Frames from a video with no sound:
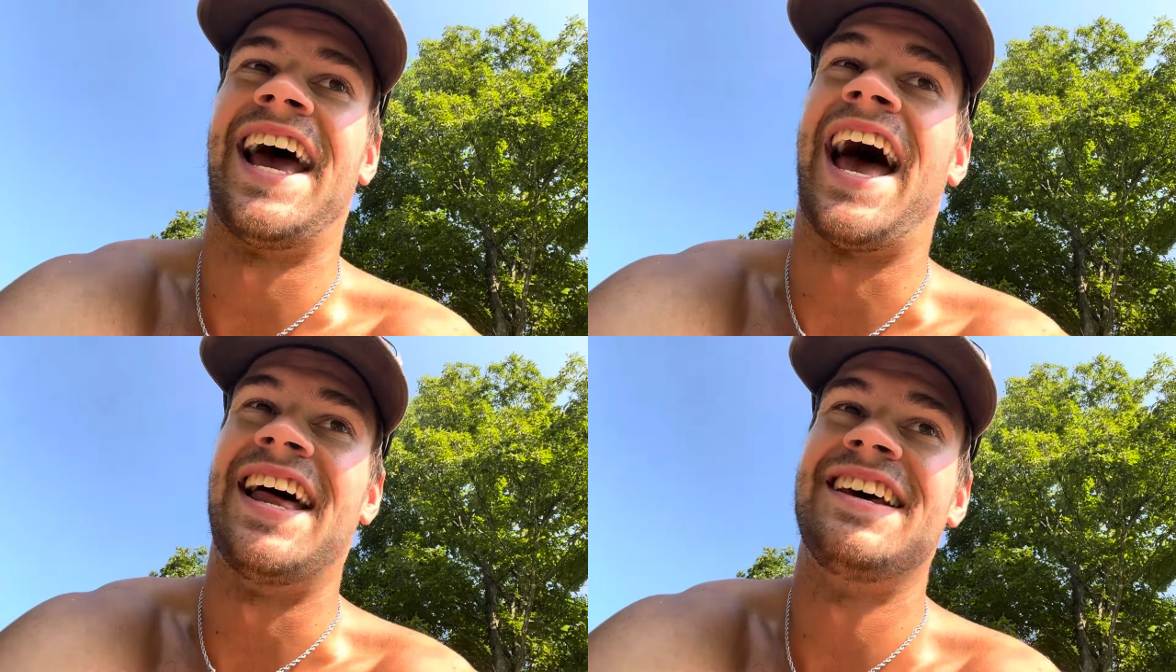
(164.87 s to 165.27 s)

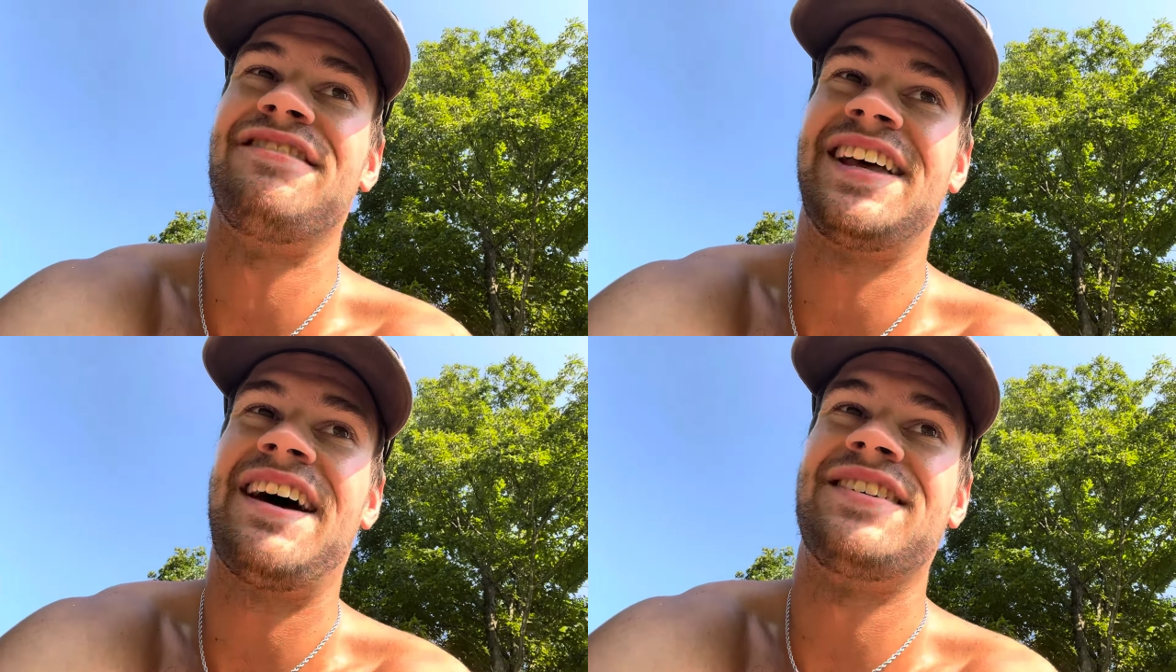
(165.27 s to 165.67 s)
I
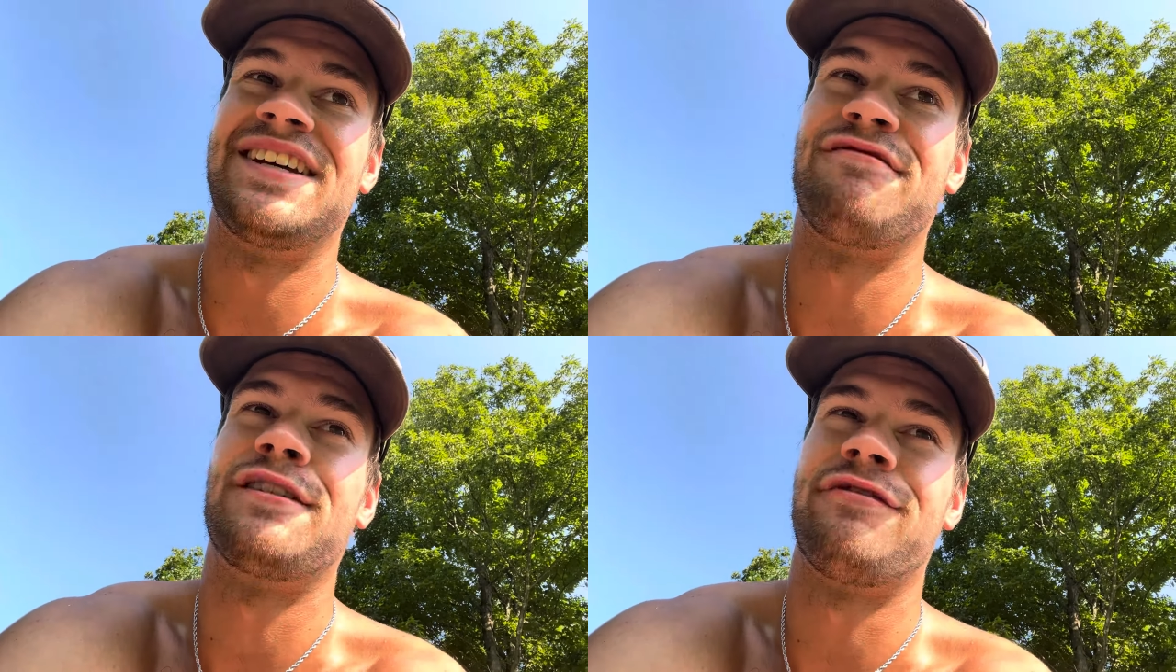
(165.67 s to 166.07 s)
definitely have a
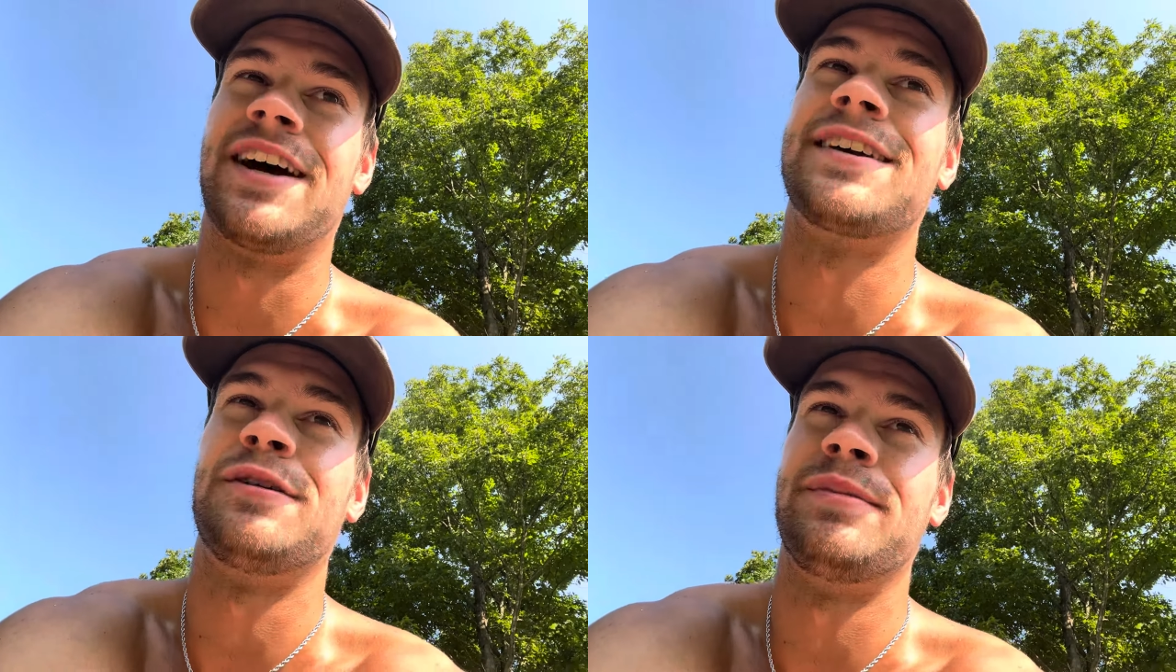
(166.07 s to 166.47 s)
different
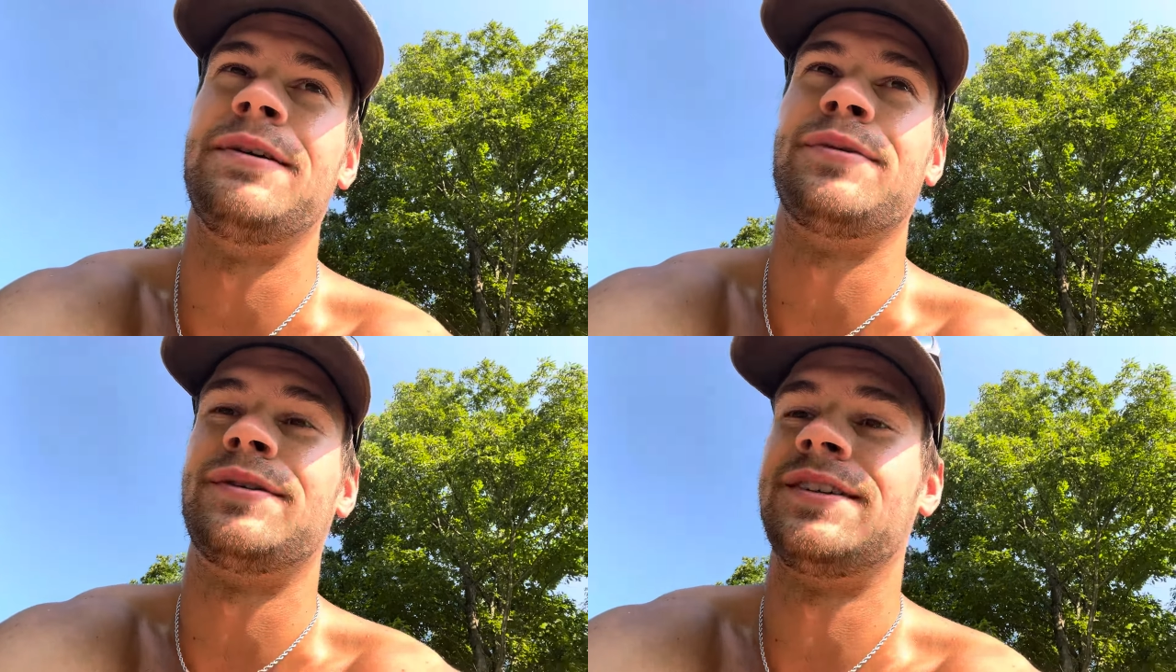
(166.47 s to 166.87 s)
effect on
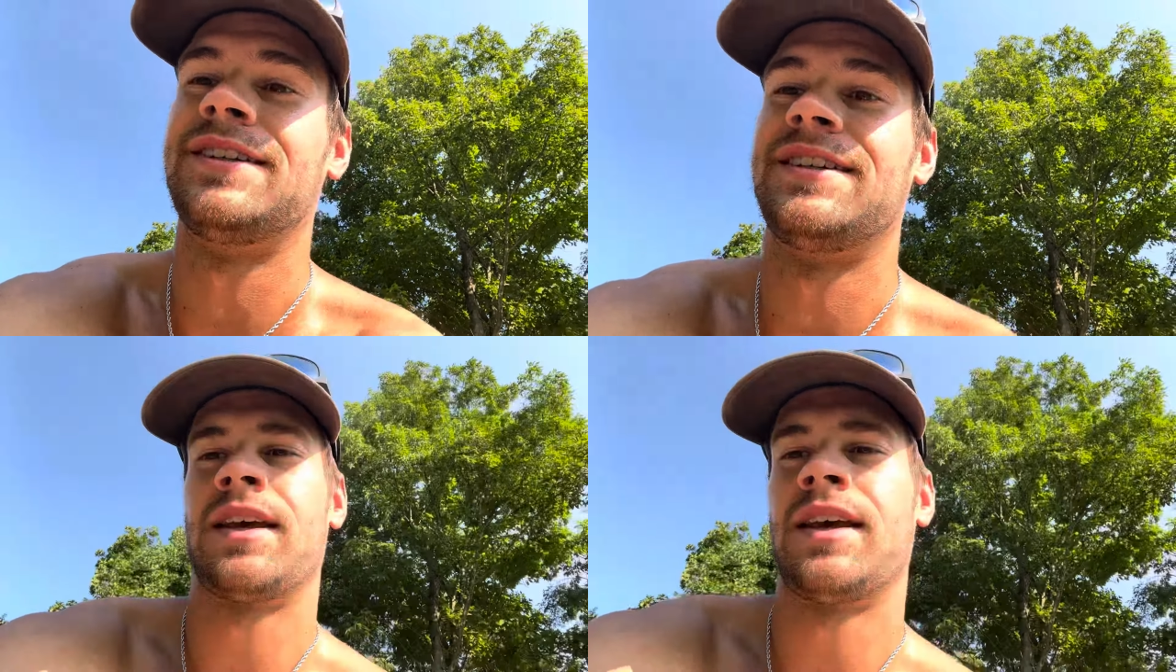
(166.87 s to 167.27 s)
people.
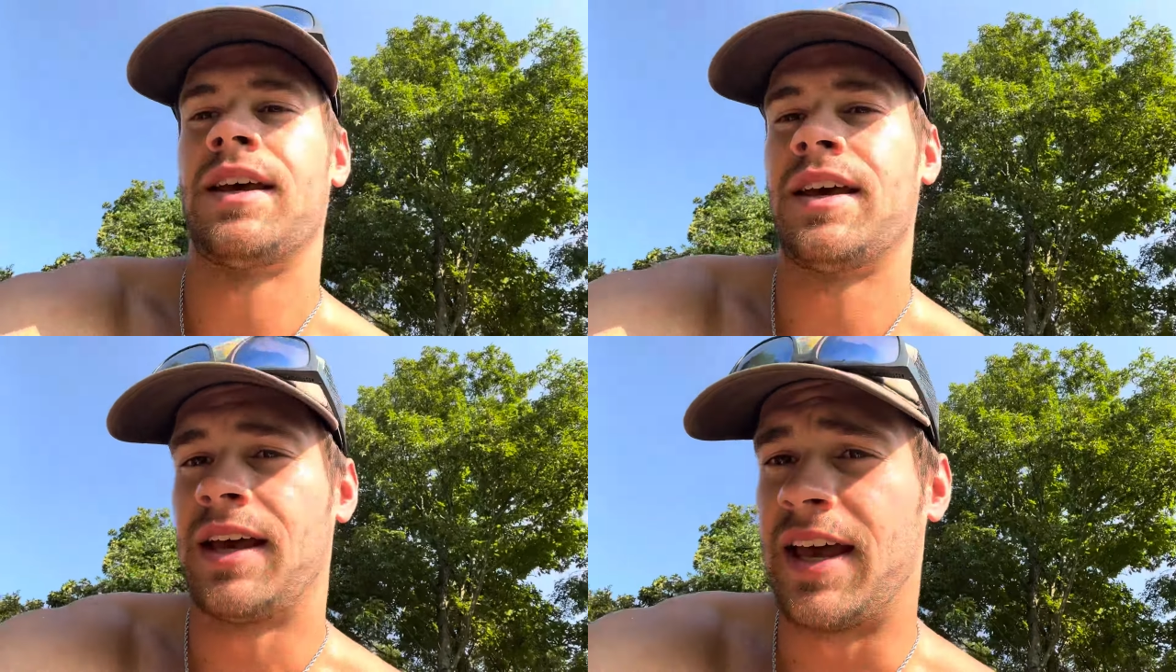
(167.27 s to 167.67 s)

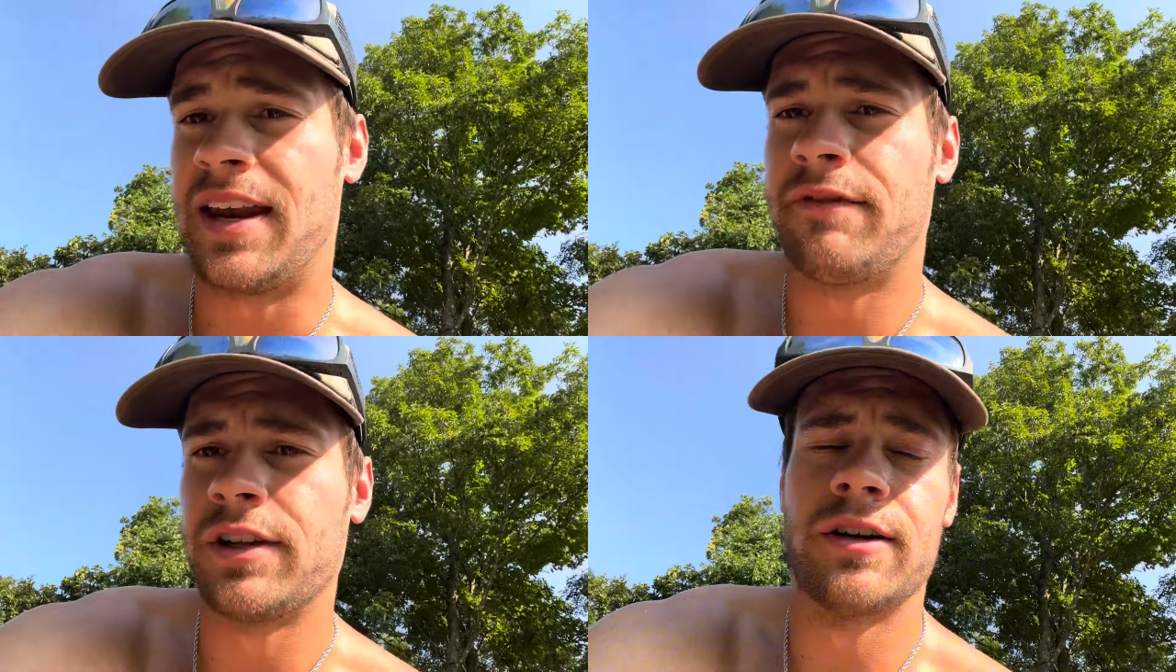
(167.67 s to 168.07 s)
And
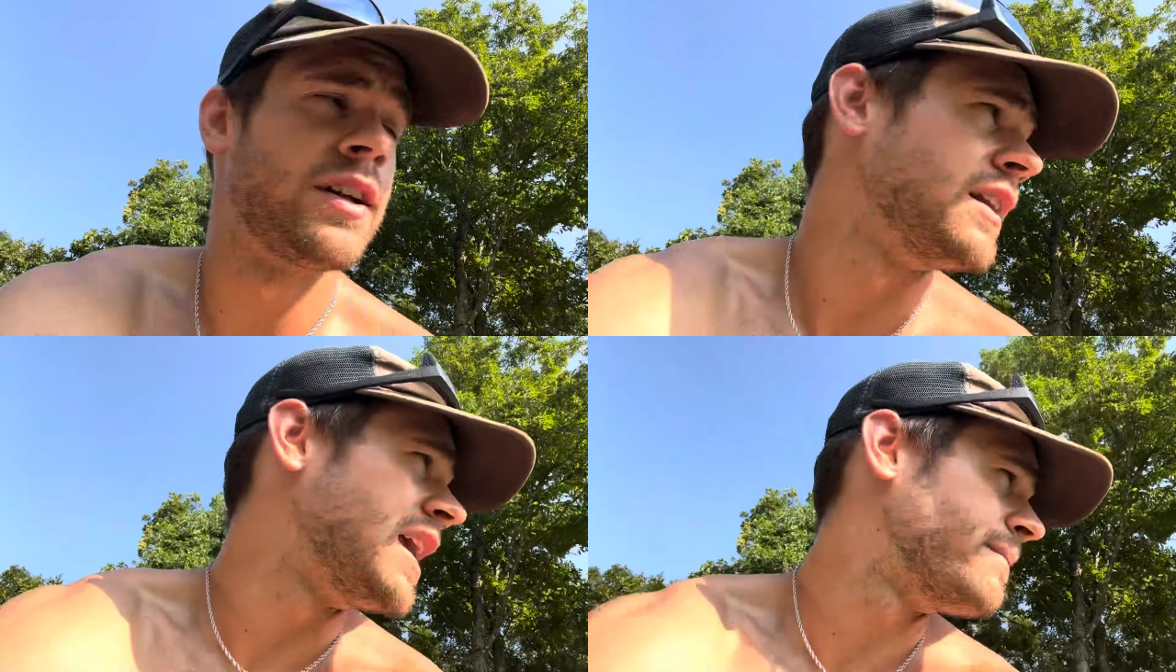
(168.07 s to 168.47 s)
I've learned a
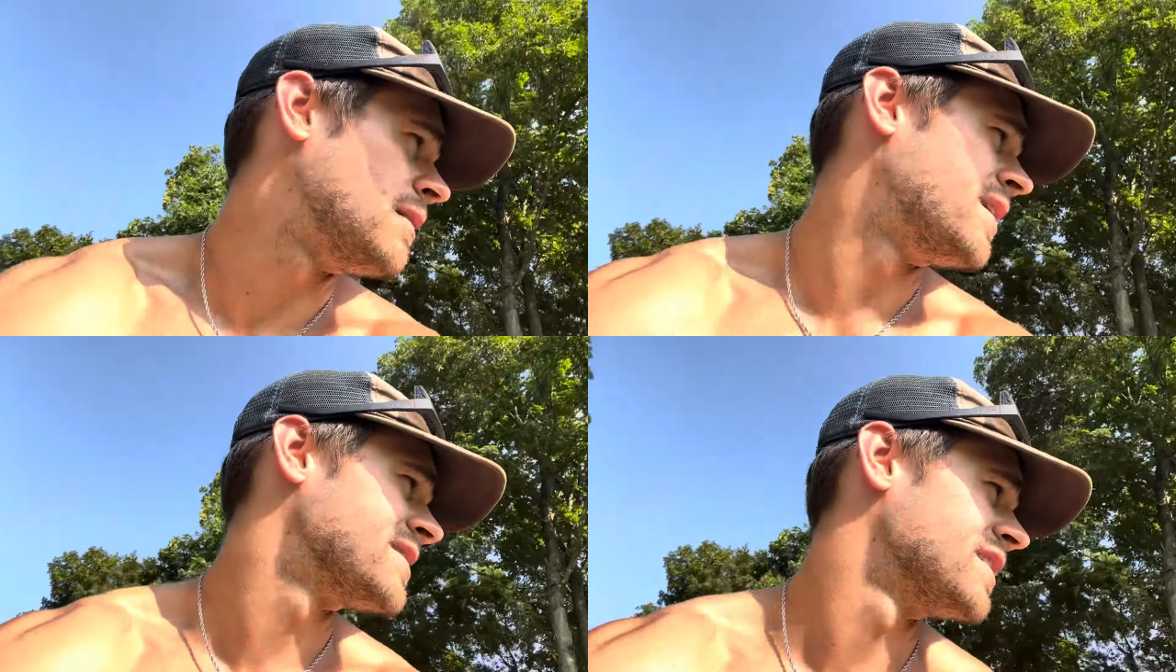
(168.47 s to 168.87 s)
lot
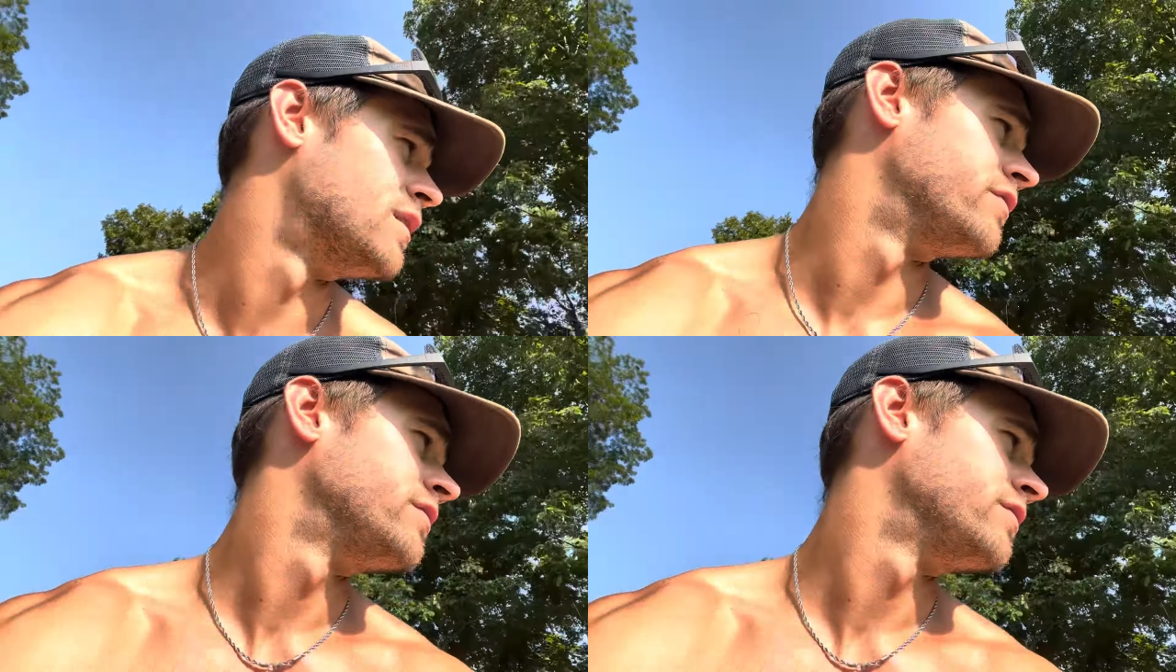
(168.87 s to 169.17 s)
about myself.